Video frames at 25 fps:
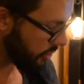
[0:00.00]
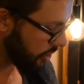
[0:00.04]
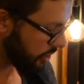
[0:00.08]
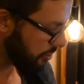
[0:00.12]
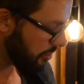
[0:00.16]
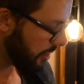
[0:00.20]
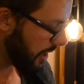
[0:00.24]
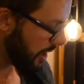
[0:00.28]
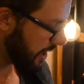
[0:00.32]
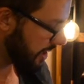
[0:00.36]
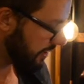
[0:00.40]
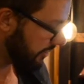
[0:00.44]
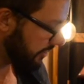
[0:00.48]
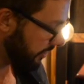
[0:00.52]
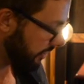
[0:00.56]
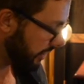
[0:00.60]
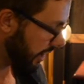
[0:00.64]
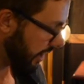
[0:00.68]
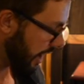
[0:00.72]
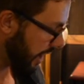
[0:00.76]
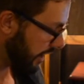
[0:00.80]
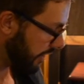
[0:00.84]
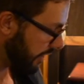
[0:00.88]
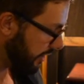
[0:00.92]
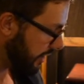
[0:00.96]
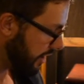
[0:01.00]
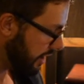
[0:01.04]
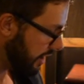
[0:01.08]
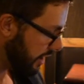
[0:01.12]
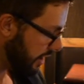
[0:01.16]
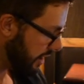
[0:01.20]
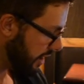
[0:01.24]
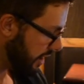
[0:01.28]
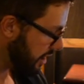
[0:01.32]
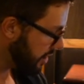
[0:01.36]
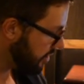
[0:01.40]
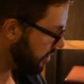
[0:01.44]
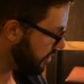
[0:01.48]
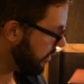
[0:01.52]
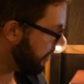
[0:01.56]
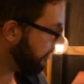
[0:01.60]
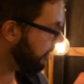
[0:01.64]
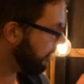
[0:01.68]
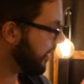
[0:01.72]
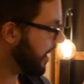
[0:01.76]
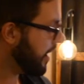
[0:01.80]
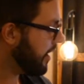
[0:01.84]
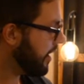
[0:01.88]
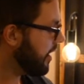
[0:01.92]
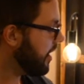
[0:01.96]
on the bass flat, EQ
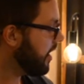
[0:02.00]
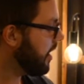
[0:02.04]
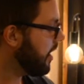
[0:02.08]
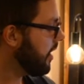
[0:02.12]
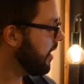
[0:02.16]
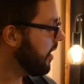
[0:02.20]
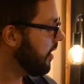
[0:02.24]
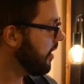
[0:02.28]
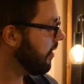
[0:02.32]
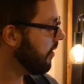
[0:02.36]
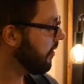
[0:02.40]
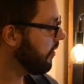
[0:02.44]
flat here.